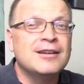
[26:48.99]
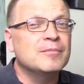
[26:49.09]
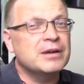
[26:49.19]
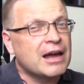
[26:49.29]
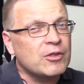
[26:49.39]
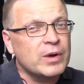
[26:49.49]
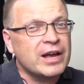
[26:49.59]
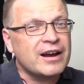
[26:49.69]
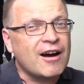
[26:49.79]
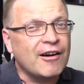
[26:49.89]
But now that we
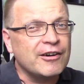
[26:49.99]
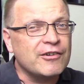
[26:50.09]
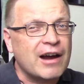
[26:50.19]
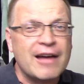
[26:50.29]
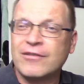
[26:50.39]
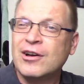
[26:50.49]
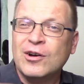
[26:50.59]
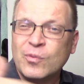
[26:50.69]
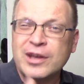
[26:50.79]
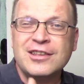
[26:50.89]
got a hard drive,
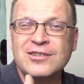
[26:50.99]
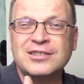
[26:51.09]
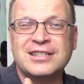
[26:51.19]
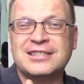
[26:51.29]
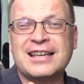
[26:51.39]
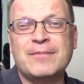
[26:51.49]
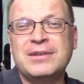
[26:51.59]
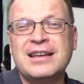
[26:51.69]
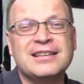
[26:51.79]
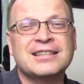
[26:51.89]
we can use the same
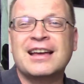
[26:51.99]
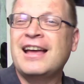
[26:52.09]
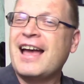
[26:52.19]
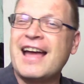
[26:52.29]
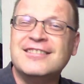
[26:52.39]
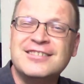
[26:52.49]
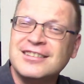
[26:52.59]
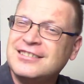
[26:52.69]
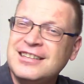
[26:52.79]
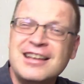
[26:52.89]
disk and
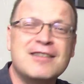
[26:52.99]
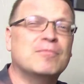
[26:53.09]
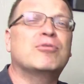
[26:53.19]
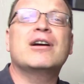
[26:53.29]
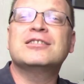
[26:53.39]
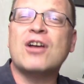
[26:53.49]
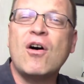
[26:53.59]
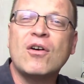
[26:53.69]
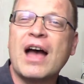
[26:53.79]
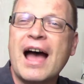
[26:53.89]
just decompress
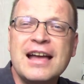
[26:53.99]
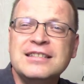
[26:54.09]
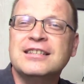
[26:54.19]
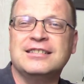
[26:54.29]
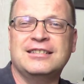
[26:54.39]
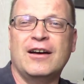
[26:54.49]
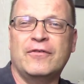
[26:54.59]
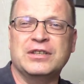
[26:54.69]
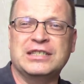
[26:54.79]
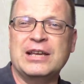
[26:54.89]
all kinds of stuff
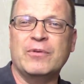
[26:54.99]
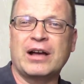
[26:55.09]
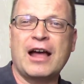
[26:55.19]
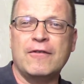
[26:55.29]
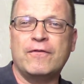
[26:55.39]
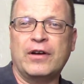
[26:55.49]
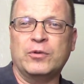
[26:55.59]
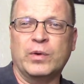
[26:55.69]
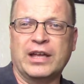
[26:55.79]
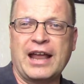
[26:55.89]
and see what kind of fun
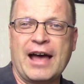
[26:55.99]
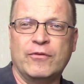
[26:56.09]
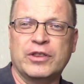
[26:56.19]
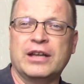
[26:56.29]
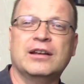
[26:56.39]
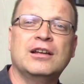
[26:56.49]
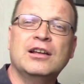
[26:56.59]
we can have with it.